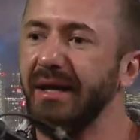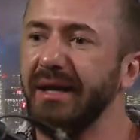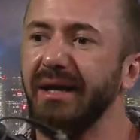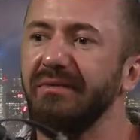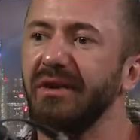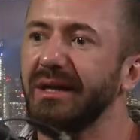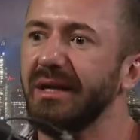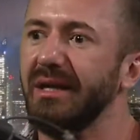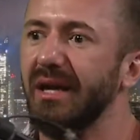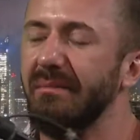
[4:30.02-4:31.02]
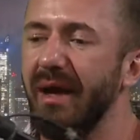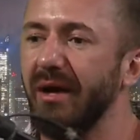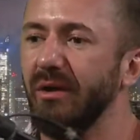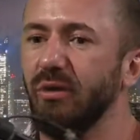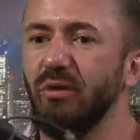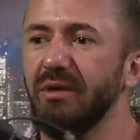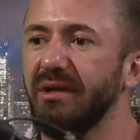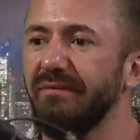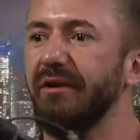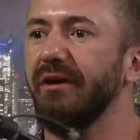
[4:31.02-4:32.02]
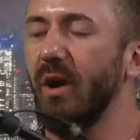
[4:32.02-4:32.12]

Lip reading: even as a gay man who is very